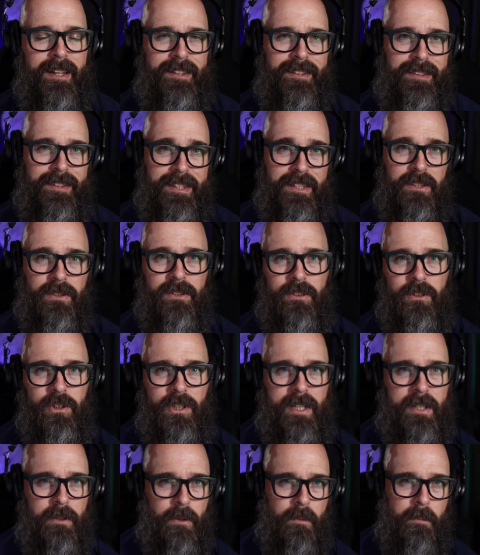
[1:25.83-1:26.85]
this
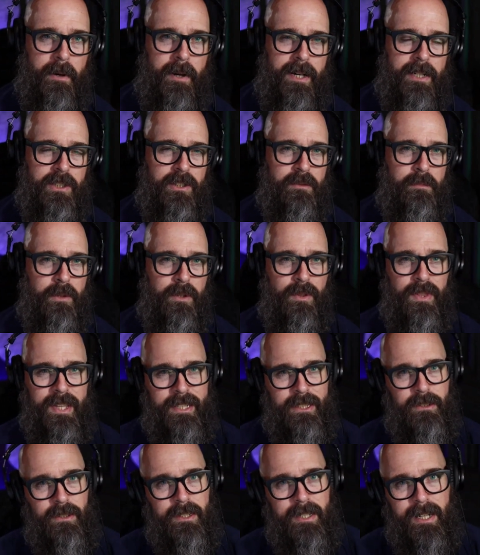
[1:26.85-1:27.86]
channel possible.
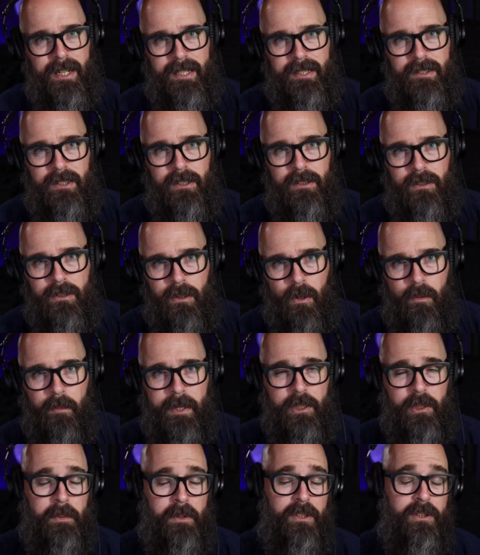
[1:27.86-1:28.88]
Thank you guys so
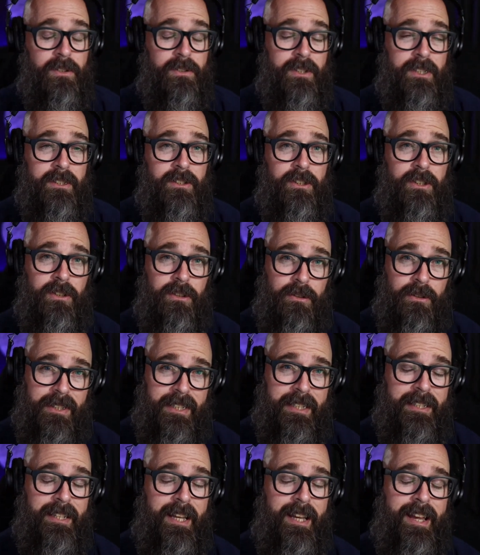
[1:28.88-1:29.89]
much. Be sure to tune
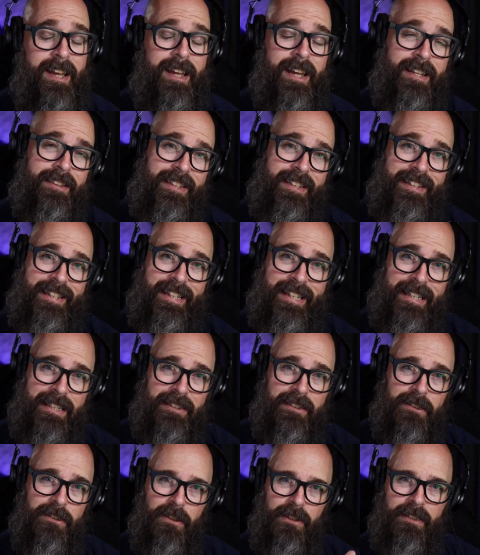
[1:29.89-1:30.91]
in at the
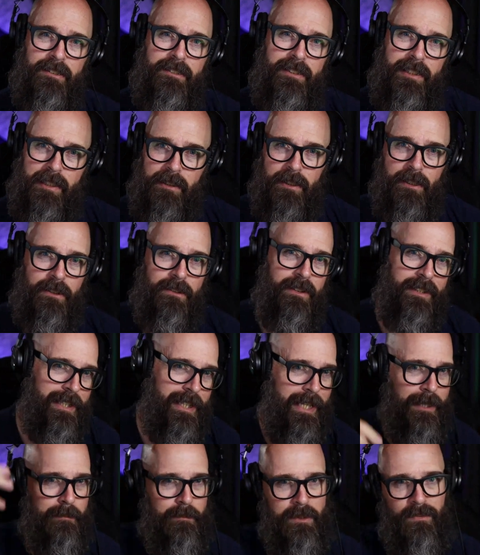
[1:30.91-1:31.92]
end so you can see their
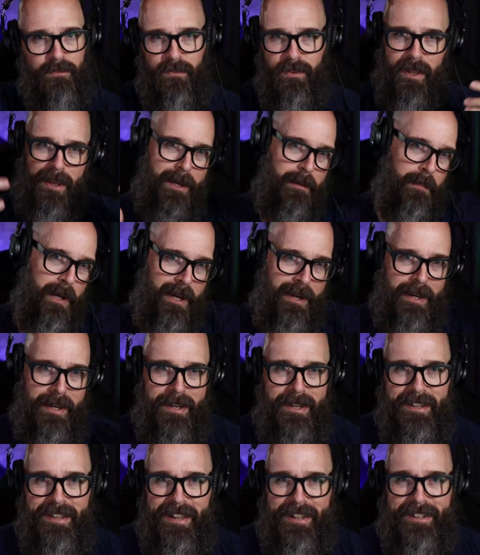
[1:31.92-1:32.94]
names fly by
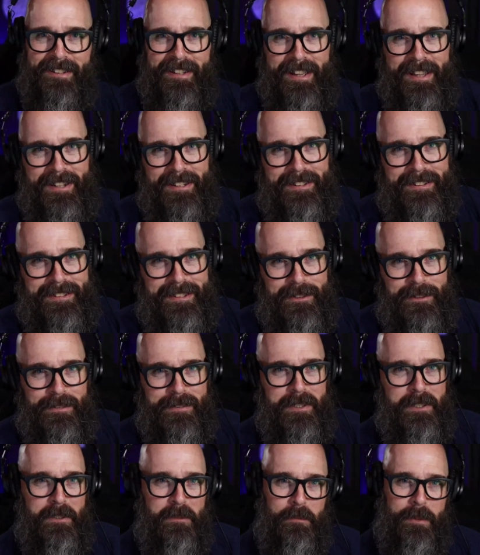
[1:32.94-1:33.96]
at a, at a
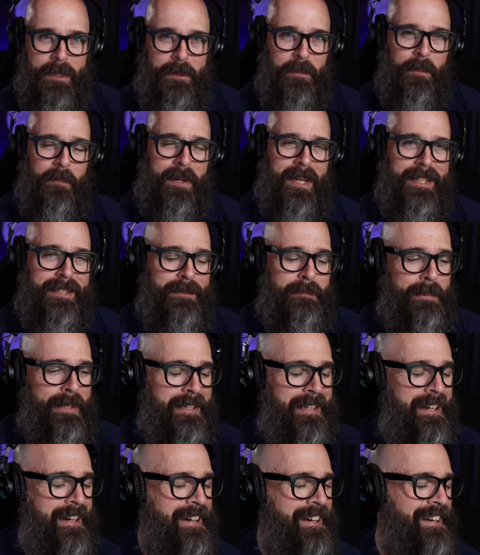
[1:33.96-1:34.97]
nearly unreadable pace.
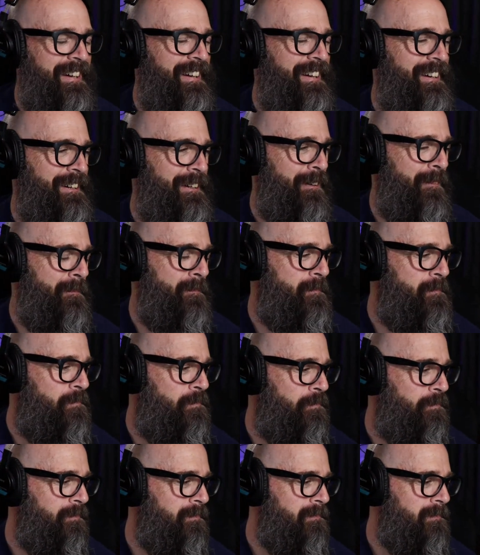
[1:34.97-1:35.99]
But um,
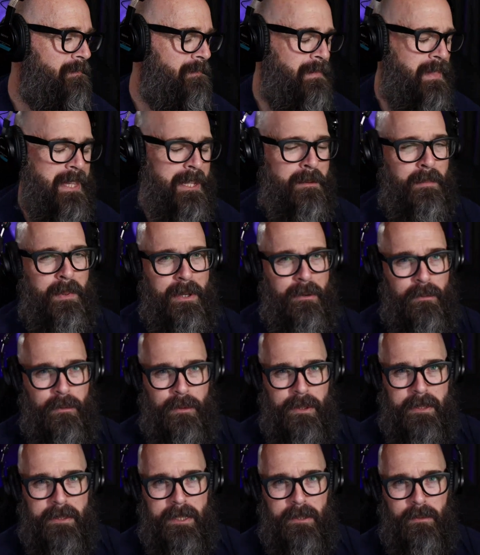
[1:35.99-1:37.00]
but
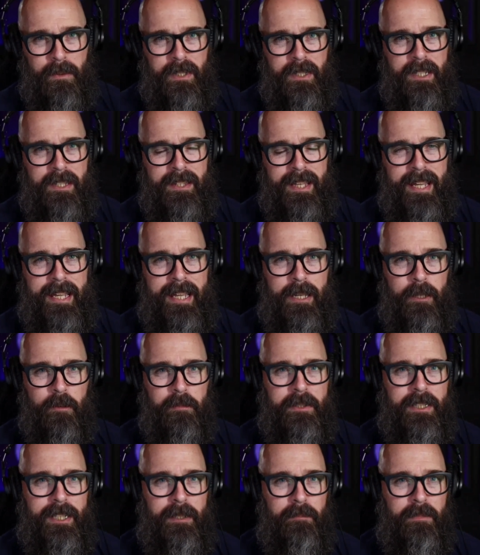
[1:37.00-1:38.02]
really, really, they
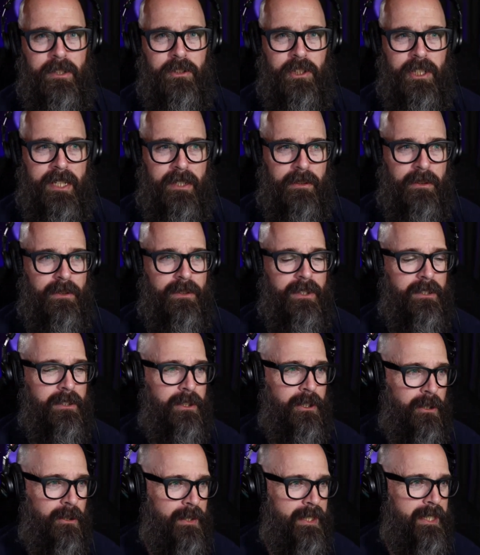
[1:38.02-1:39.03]
help keep the channel
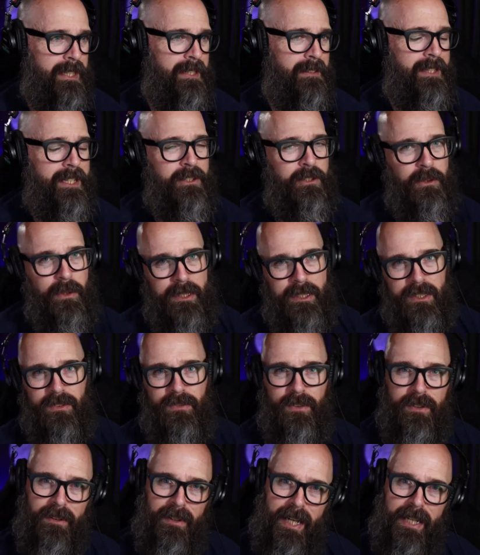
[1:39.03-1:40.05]
going, and they join us
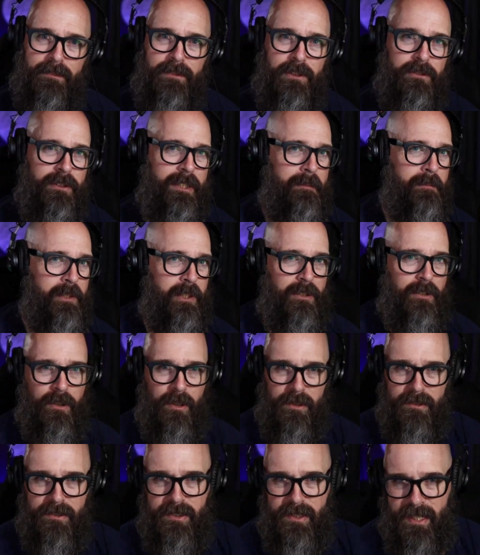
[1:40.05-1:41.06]
for live streams and
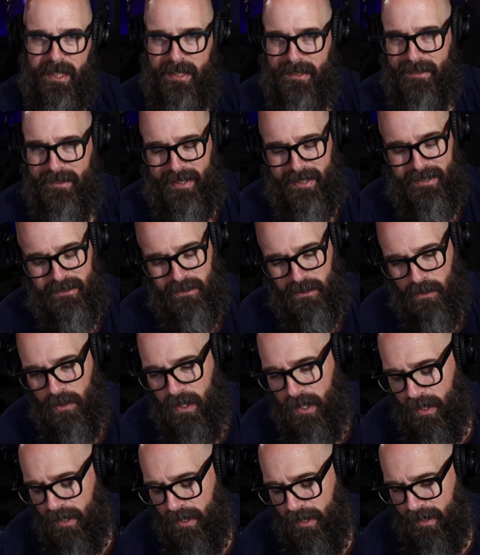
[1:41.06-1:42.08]
all this kind of thing. So,
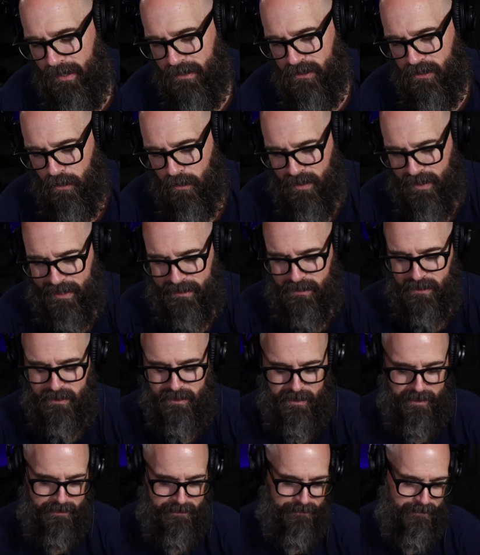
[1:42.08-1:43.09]
so that's
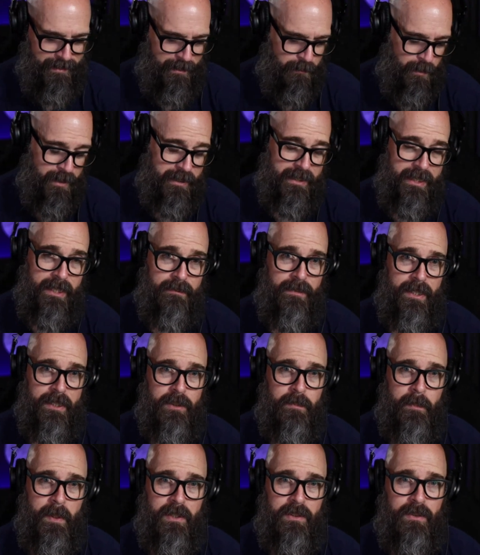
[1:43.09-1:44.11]
uh, I want to give a
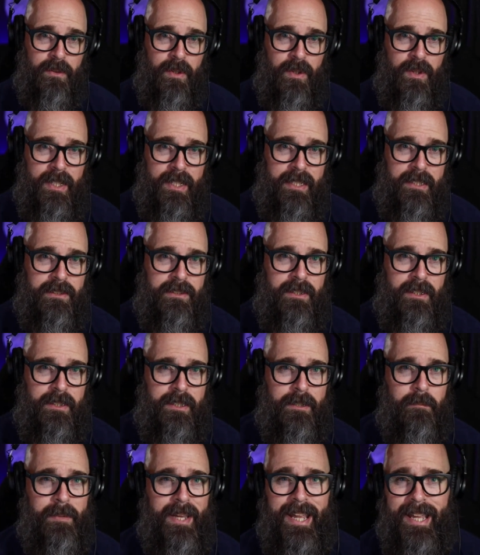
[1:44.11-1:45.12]
special thanks to
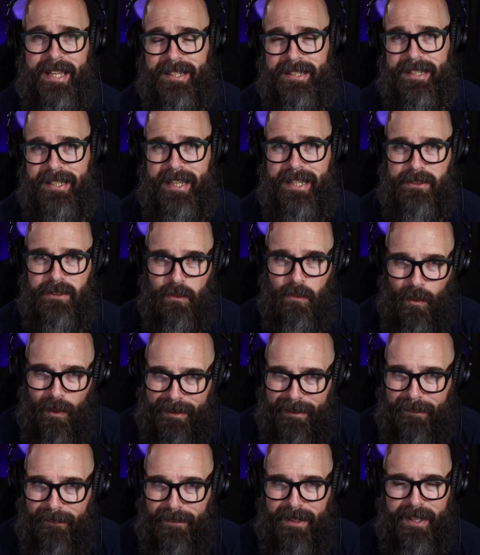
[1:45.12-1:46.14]
them, and as
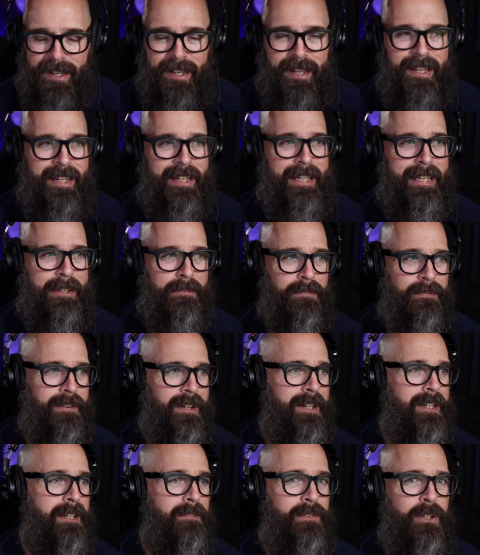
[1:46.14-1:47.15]
well, if
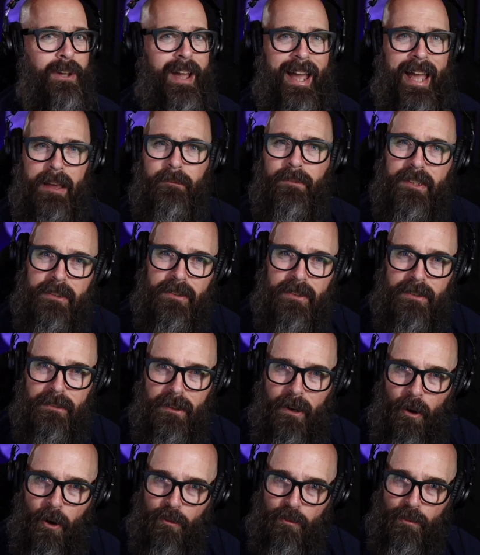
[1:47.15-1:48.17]
uh, if you haven't
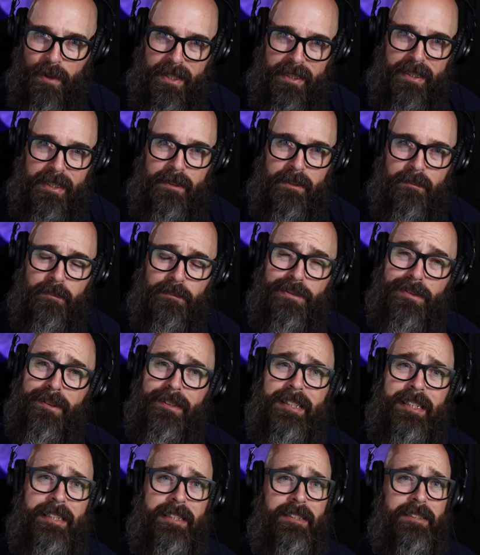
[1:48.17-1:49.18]
already,
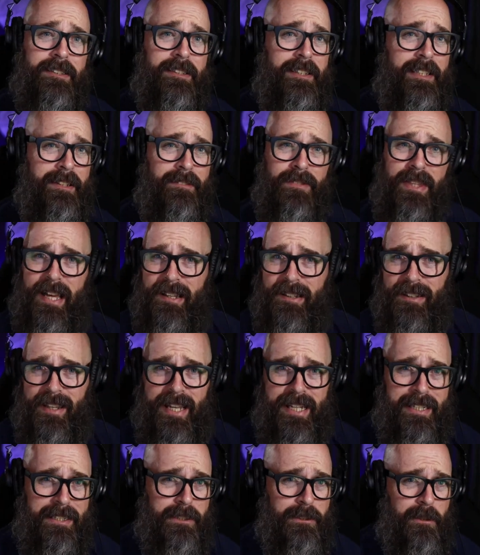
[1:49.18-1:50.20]
please give that
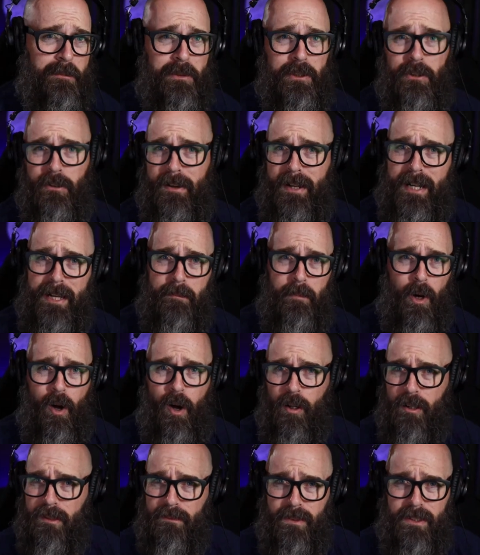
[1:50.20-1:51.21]
like, subscribe,
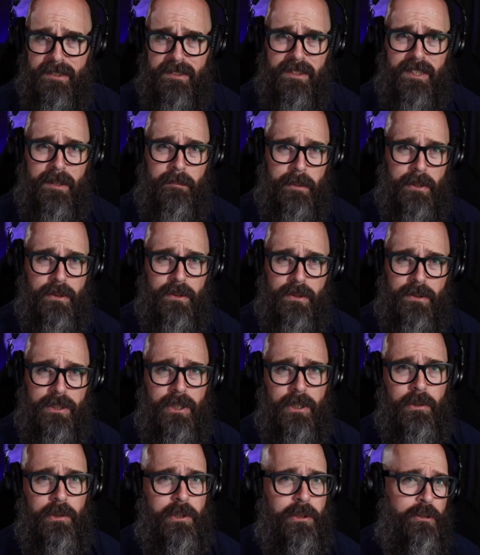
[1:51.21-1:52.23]
all of the typical
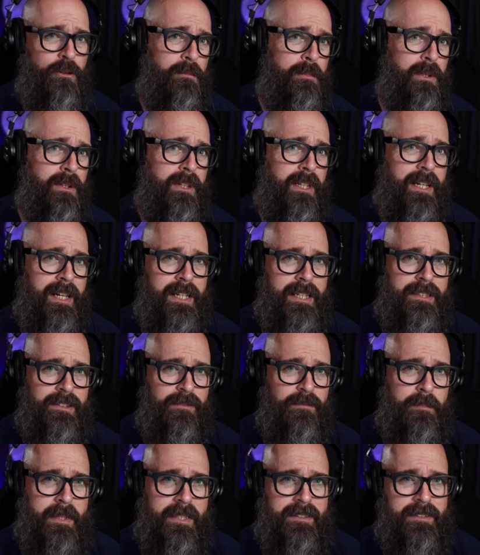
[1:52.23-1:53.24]
YouTuber kind
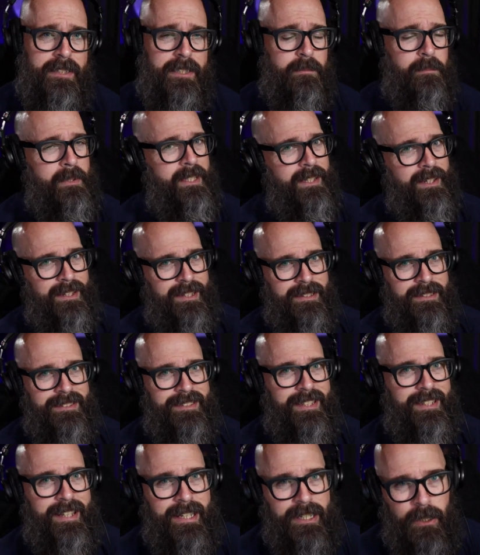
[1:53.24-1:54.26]
of business
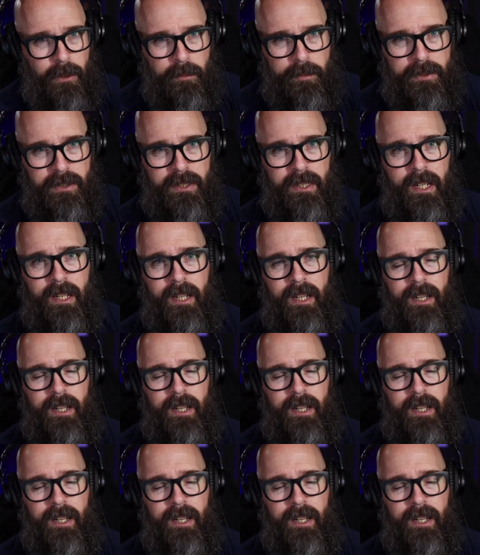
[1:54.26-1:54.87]
because it helps